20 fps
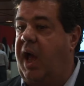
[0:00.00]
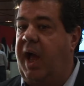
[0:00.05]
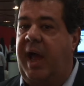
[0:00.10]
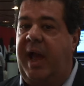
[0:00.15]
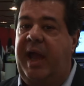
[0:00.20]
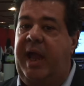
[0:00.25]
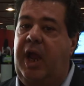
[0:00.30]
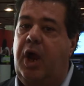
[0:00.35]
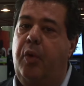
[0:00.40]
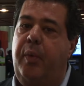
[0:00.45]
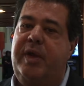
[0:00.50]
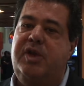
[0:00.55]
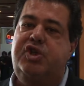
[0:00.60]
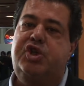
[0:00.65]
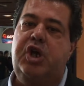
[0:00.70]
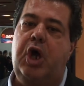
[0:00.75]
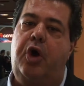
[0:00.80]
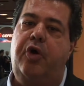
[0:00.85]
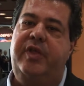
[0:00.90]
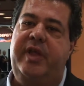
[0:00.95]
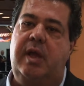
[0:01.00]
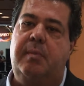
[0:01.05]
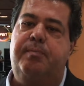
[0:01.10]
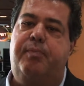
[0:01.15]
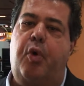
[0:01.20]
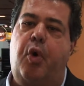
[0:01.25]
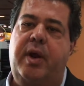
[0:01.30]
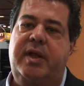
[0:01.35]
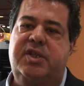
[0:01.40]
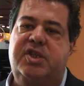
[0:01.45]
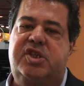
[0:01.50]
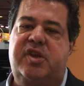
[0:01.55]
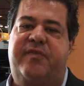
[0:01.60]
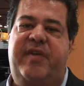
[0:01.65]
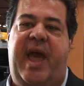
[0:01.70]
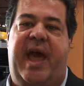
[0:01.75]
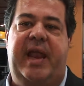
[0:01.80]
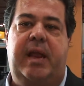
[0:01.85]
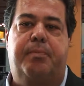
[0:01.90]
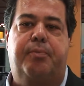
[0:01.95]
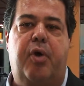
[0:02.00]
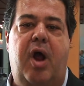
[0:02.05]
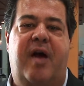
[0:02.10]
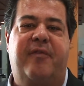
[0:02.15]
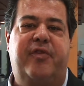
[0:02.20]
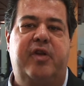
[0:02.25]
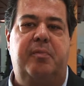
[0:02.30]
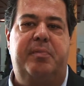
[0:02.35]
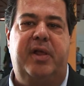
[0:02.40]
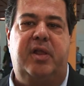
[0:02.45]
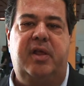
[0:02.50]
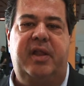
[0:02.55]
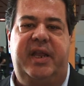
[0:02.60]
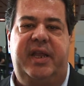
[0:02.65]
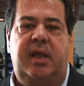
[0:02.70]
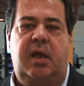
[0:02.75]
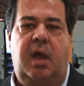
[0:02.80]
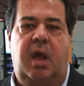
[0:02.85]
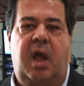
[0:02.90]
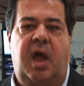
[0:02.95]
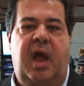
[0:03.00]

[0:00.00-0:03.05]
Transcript: Here we show the importance of adding profitability